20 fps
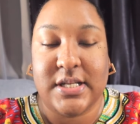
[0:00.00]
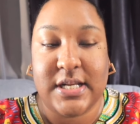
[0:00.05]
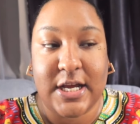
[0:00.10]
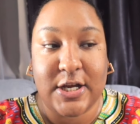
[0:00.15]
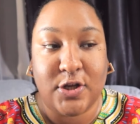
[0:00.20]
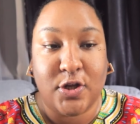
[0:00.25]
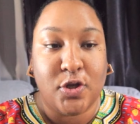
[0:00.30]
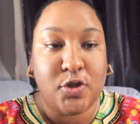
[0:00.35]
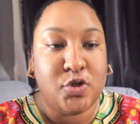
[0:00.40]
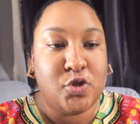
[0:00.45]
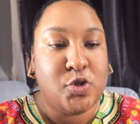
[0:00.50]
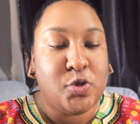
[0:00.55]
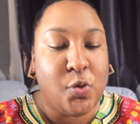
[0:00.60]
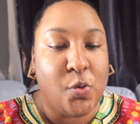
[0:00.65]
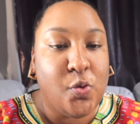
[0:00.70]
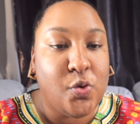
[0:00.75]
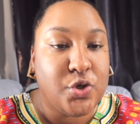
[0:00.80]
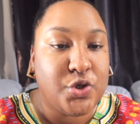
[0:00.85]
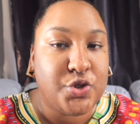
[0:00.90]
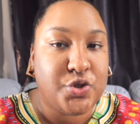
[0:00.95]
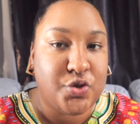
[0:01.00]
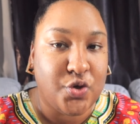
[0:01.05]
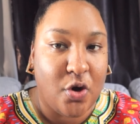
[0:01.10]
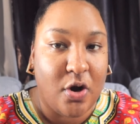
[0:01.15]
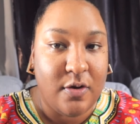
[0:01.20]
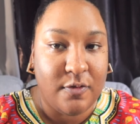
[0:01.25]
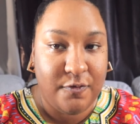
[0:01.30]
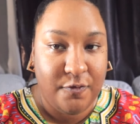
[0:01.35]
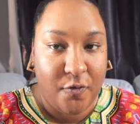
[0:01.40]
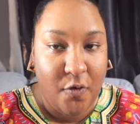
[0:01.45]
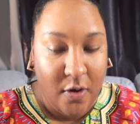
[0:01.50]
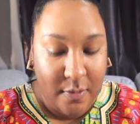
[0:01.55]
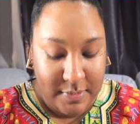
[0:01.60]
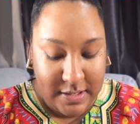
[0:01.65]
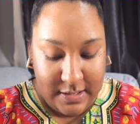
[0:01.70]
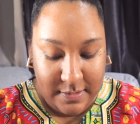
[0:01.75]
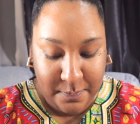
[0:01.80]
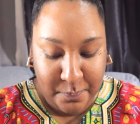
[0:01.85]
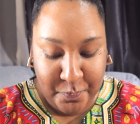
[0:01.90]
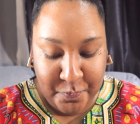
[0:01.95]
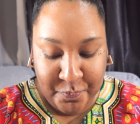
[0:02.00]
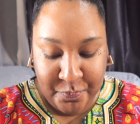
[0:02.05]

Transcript: like too strong for me.